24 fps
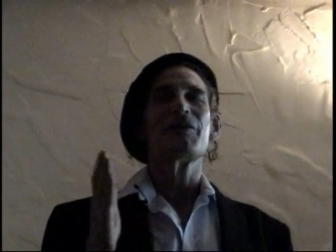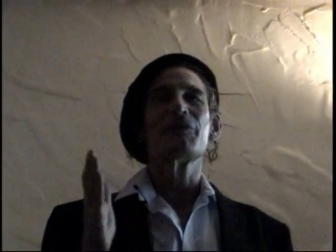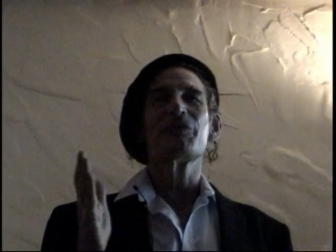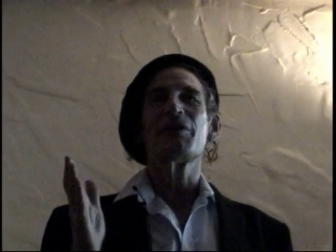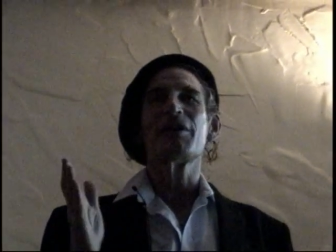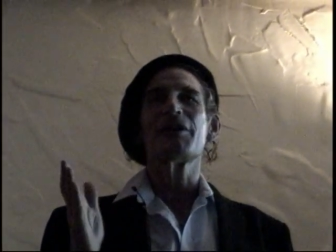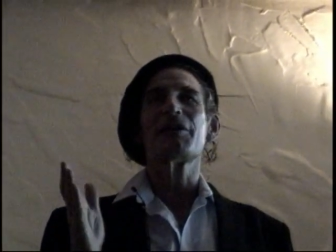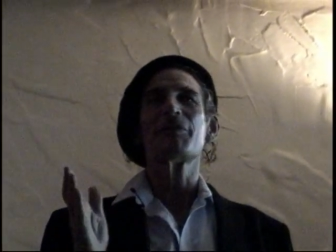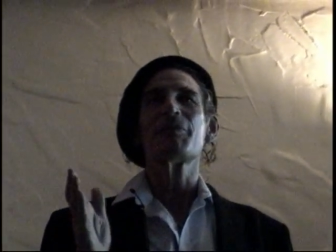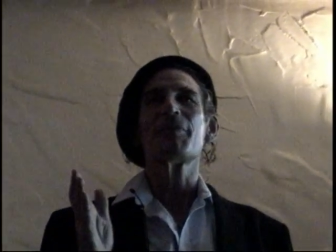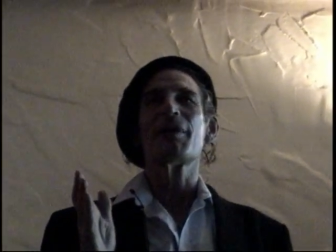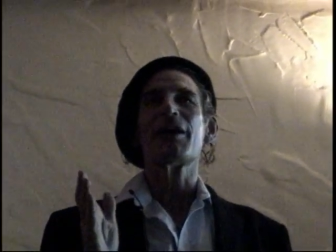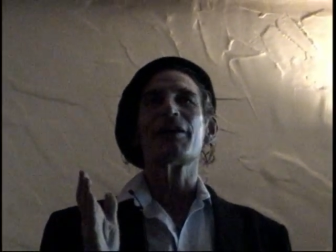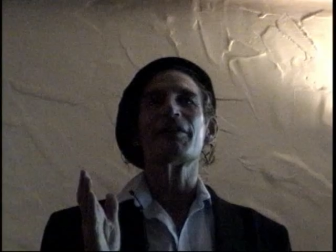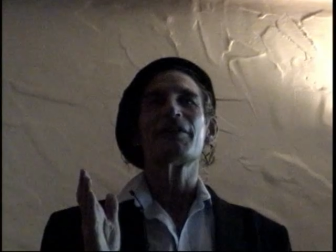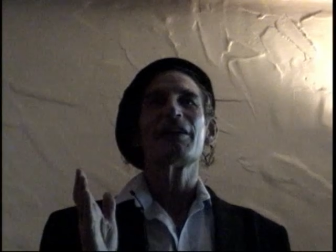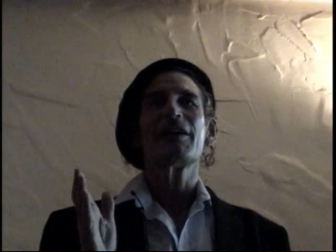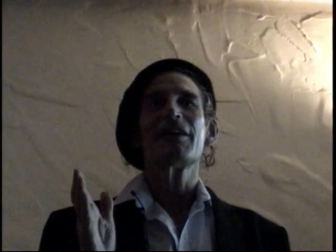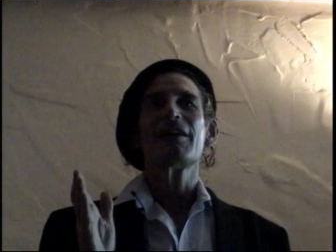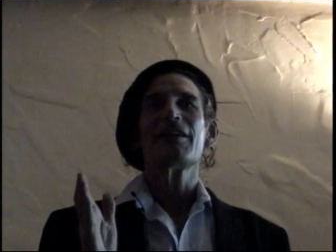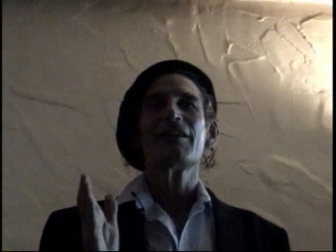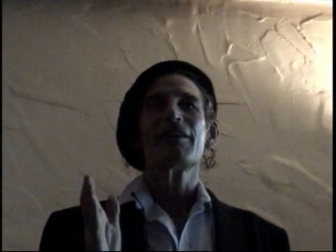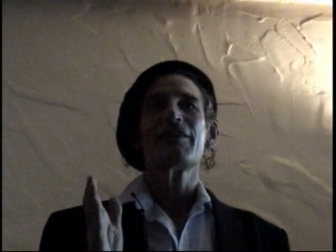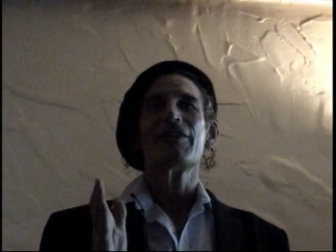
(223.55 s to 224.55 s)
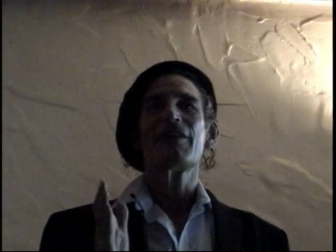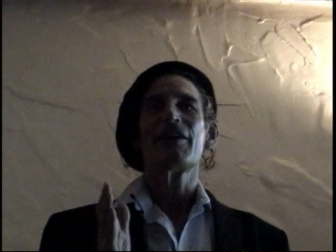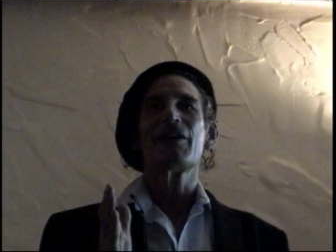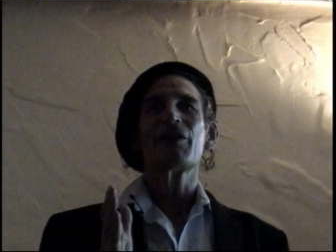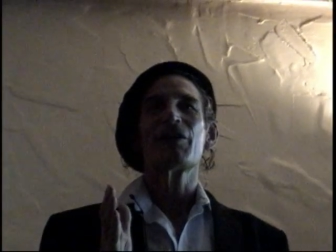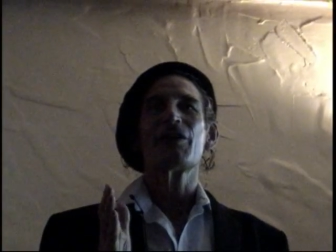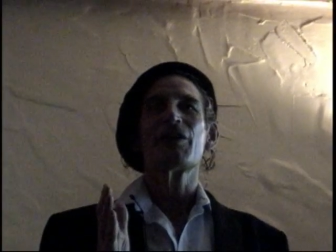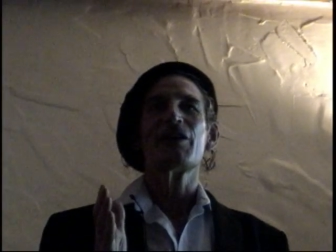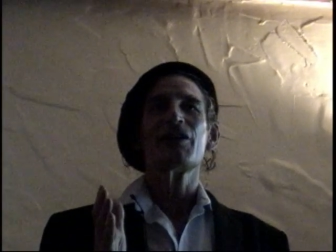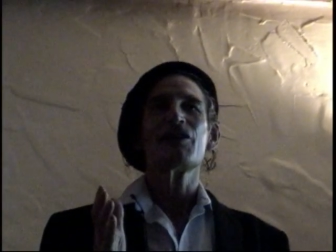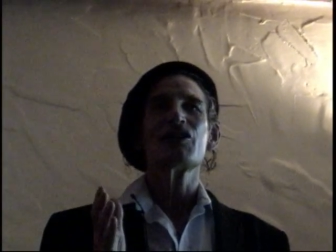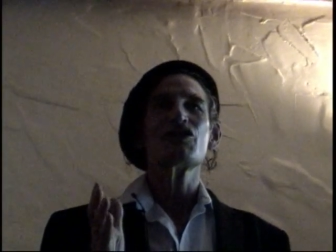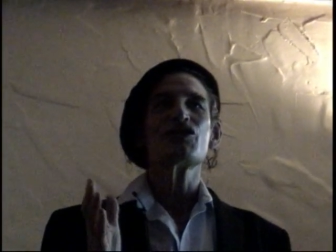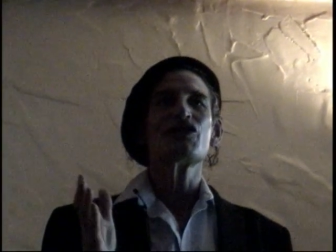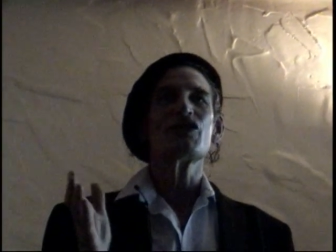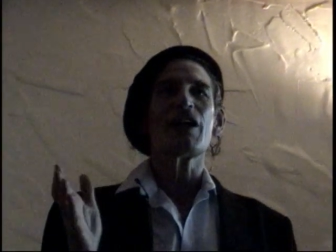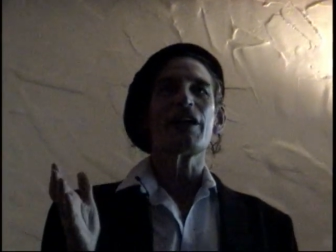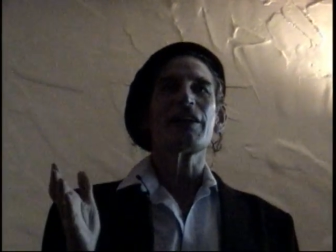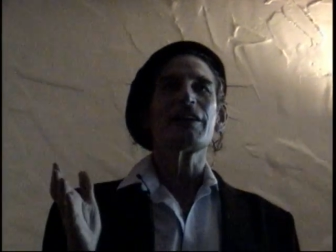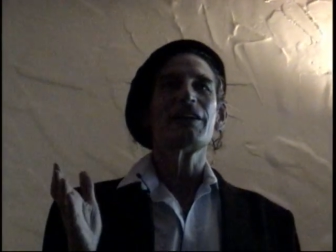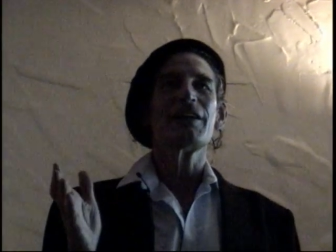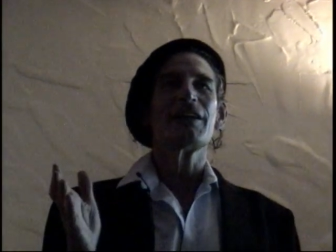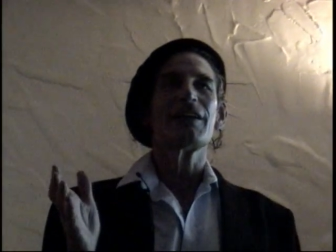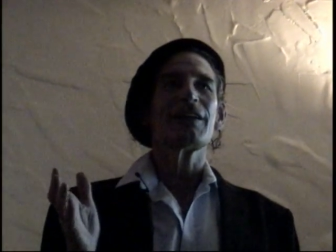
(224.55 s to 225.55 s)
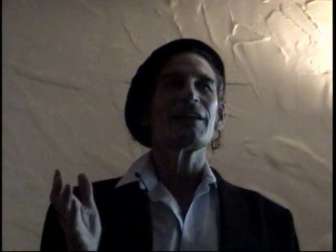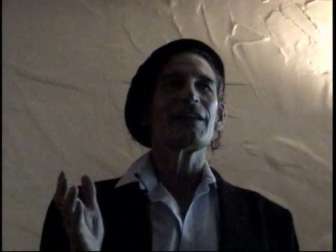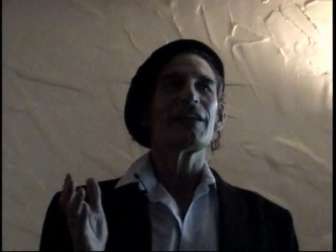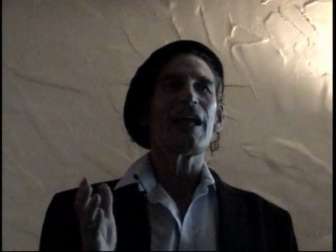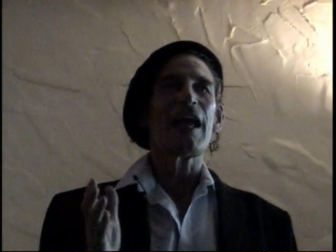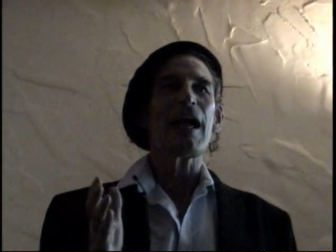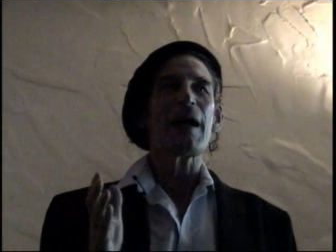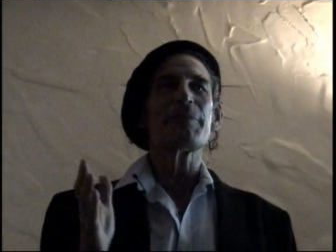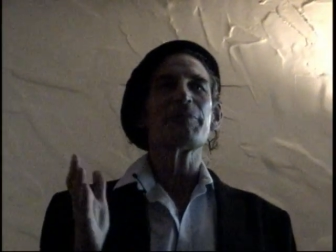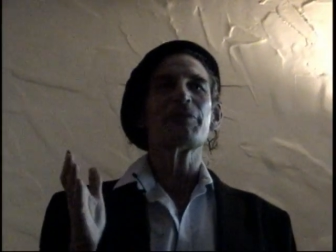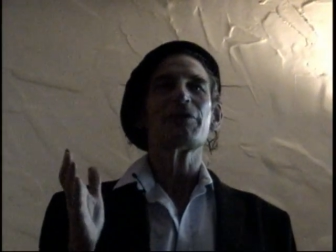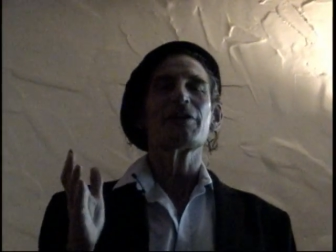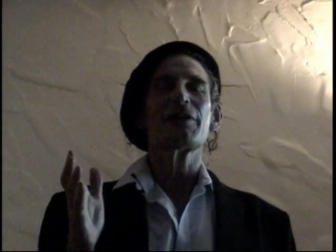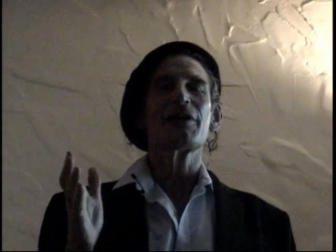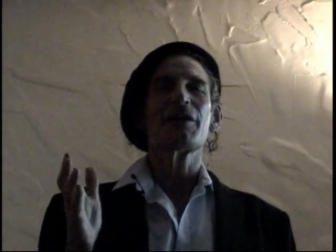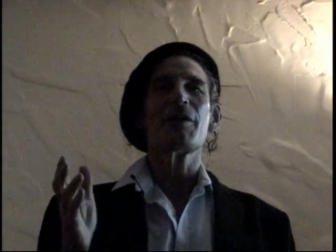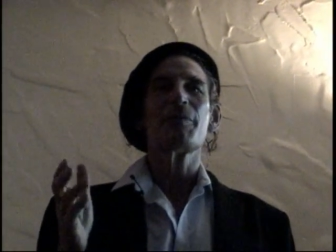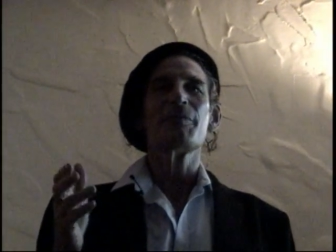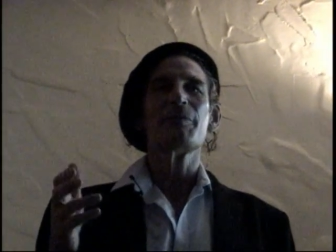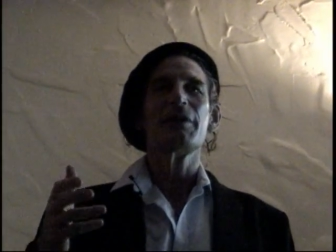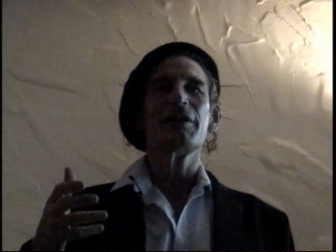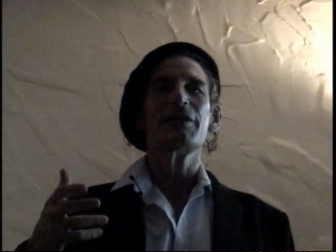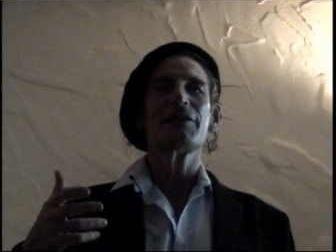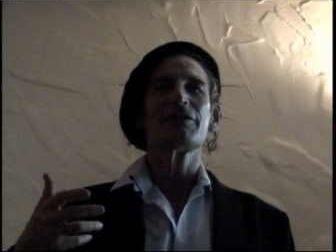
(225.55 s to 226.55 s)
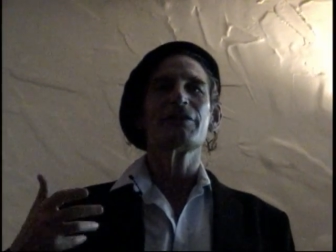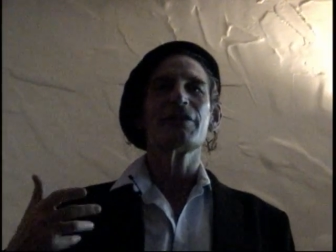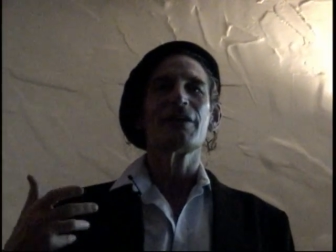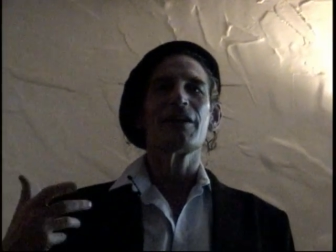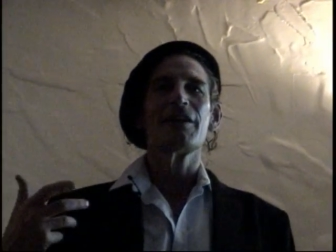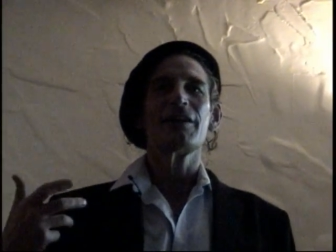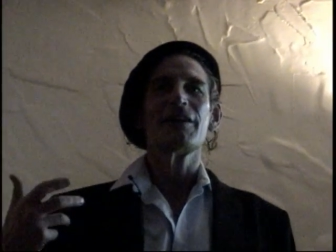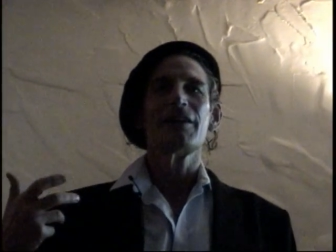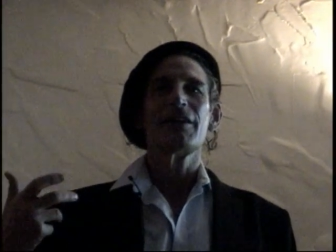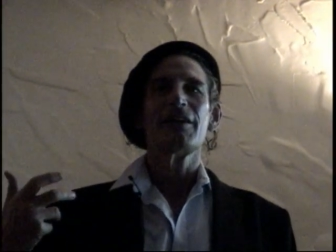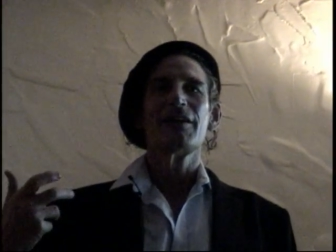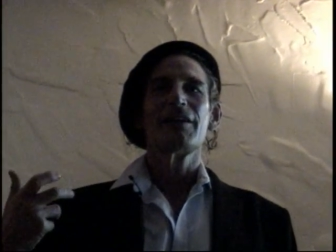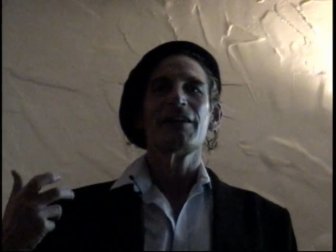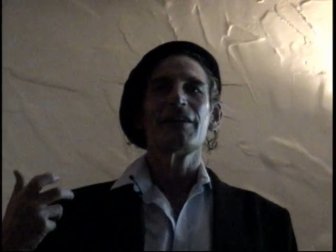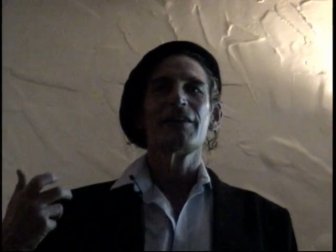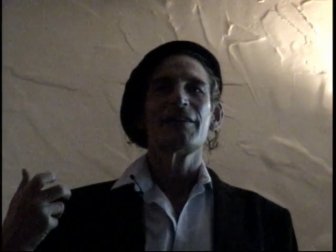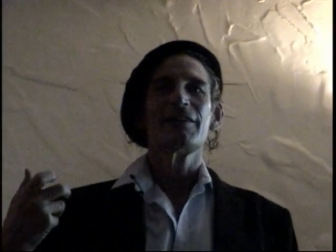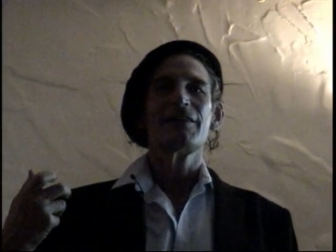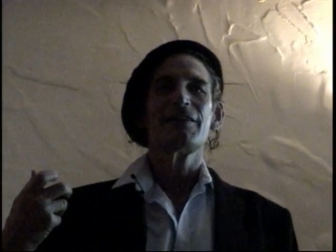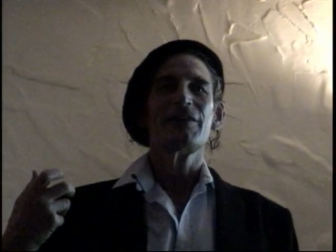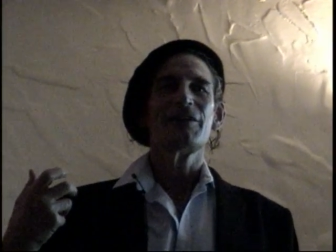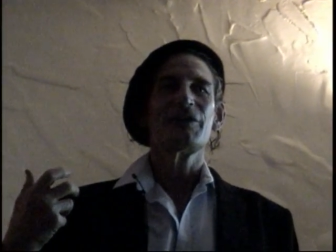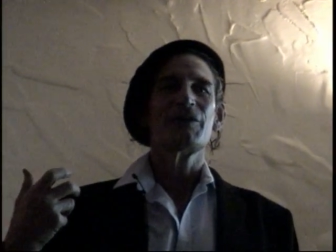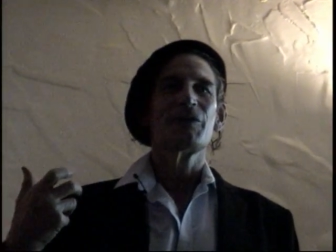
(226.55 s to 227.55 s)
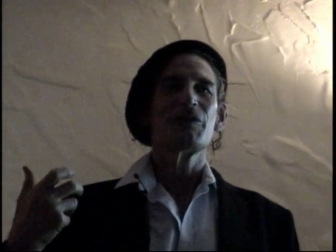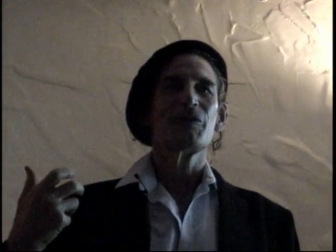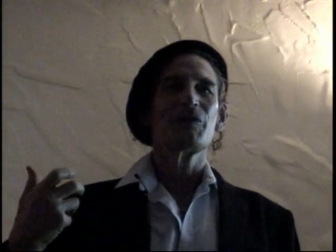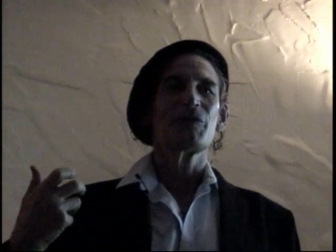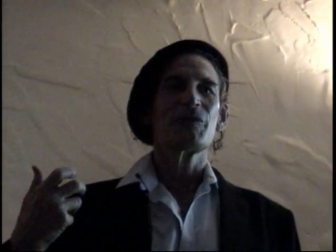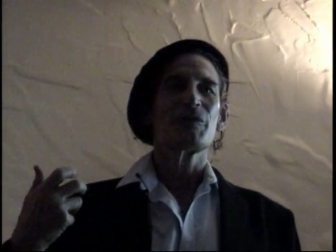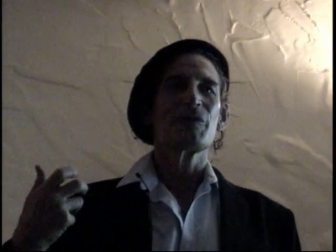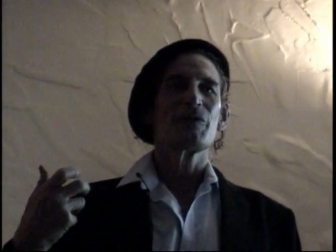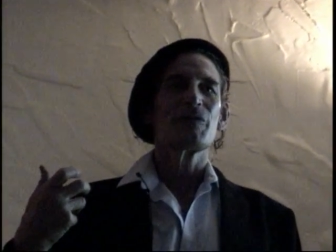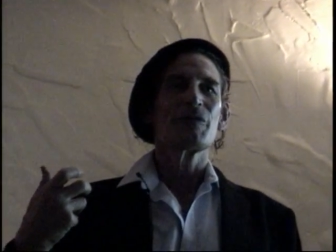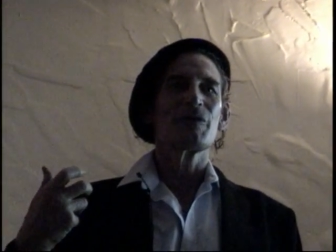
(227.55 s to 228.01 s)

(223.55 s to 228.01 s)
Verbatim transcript: I read about they're injecting capsicum into to